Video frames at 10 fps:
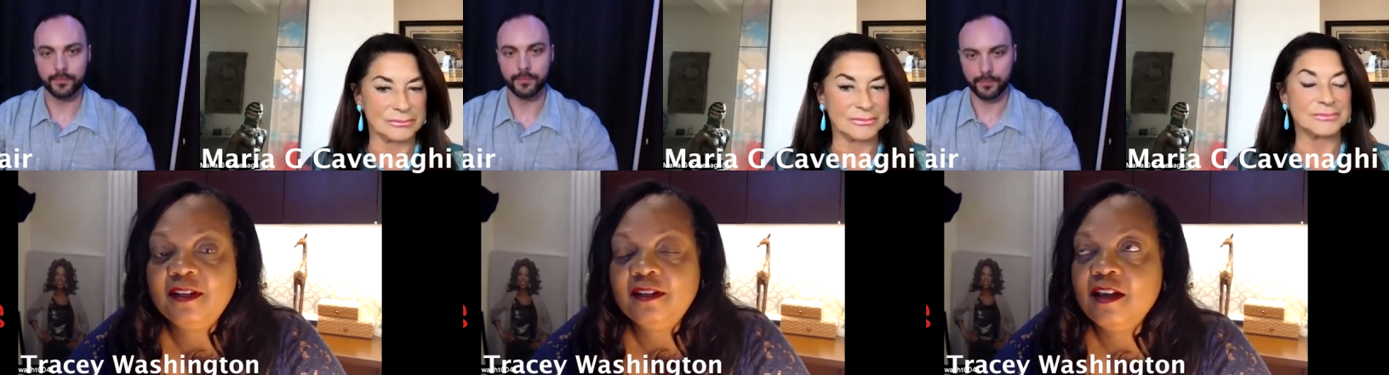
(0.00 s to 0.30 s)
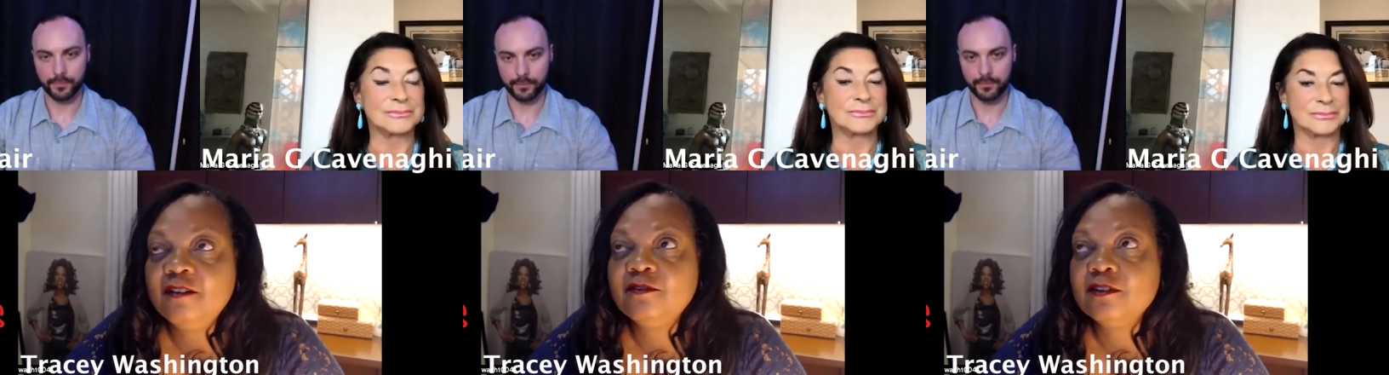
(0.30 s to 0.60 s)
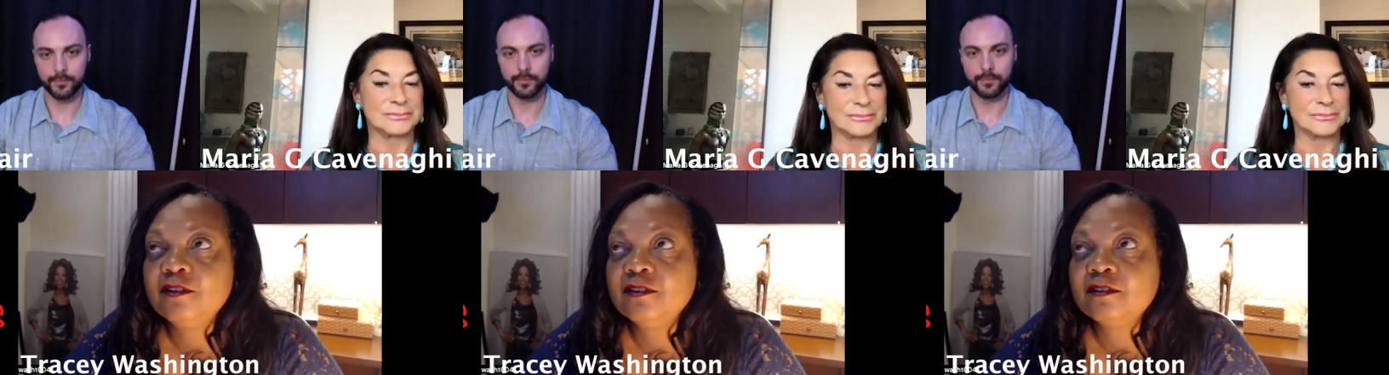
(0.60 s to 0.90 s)
Speaker 1: They
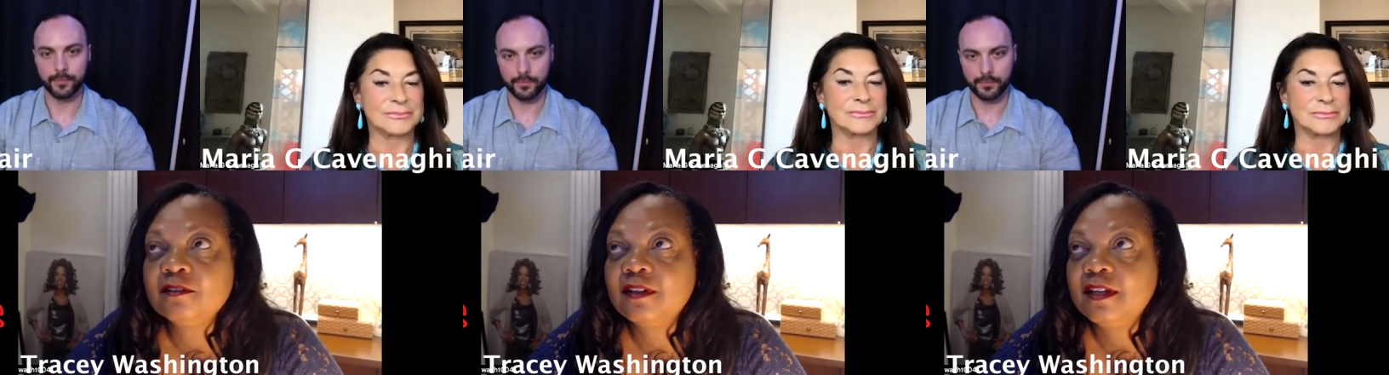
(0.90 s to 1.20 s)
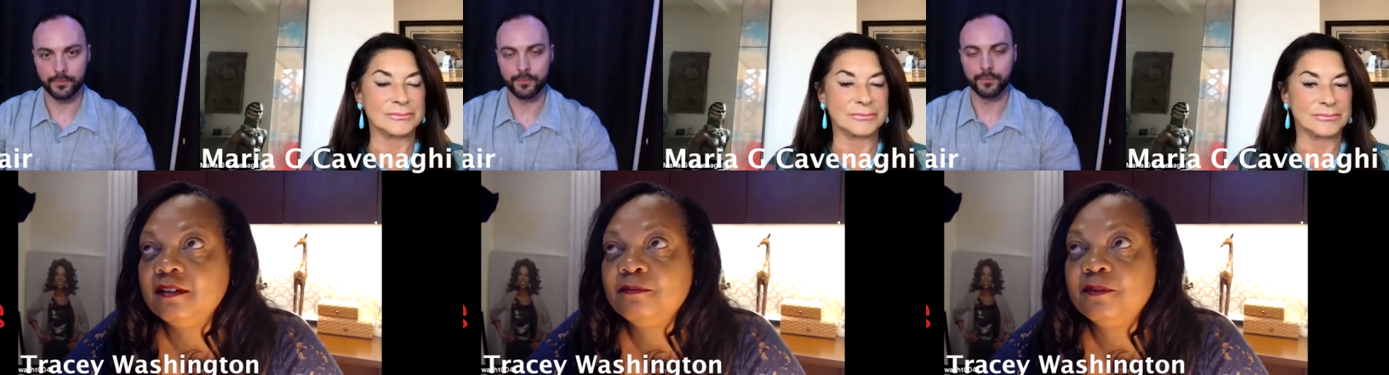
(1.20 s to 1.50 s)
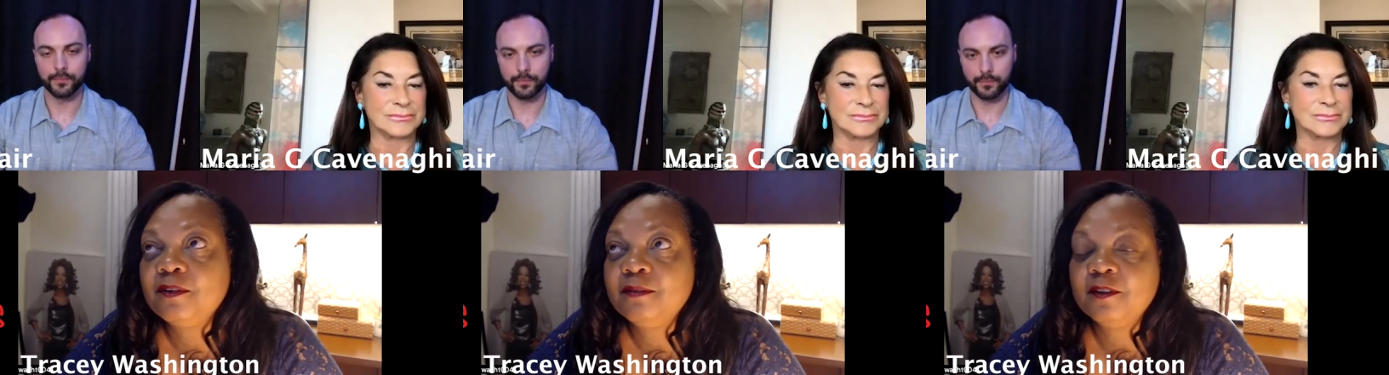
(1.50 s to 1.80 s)
never like
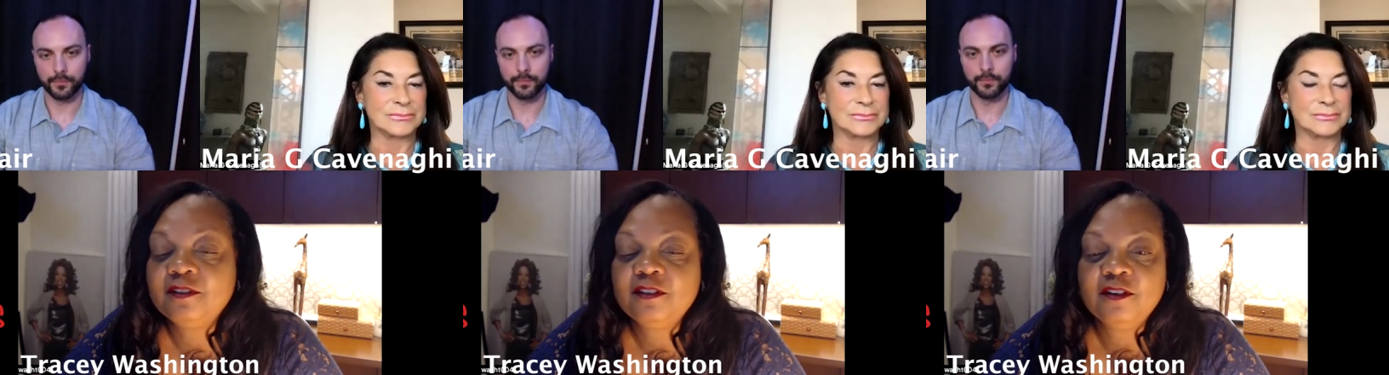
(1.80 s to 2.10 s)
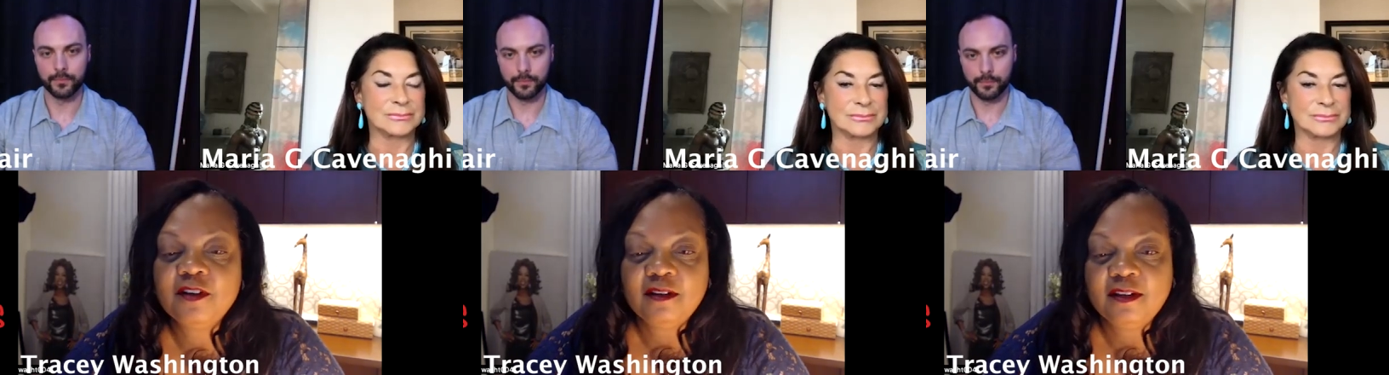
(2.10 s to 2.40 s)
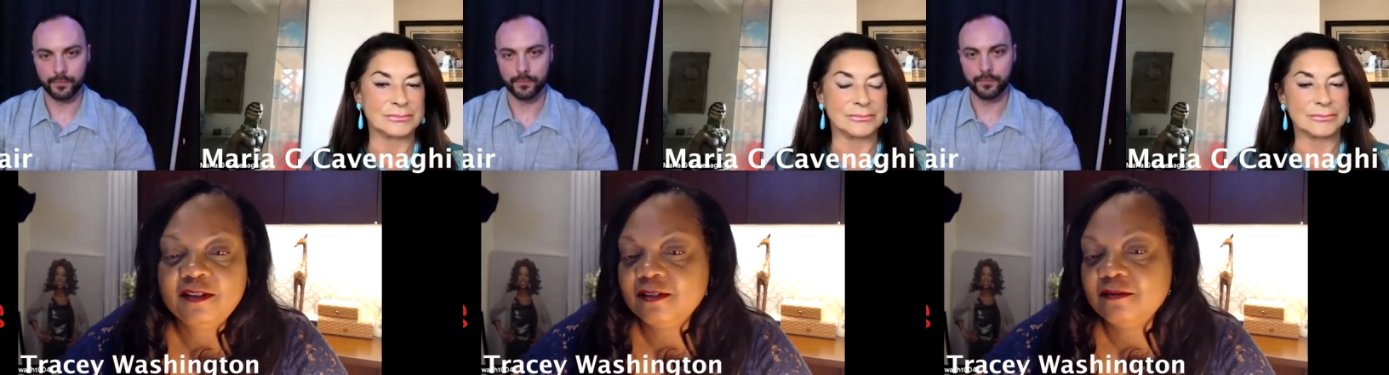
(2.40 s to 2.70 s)
pretty much you know how
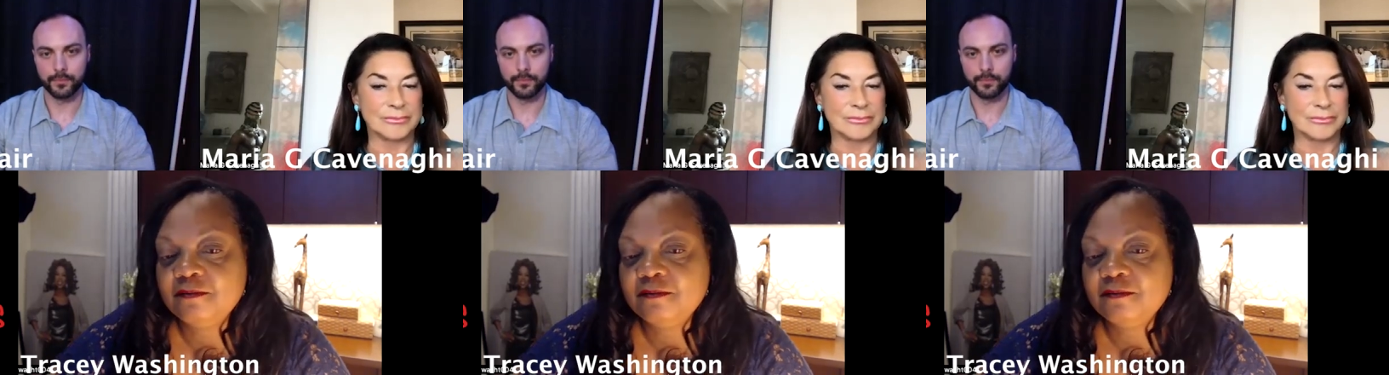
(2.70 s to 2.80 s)
they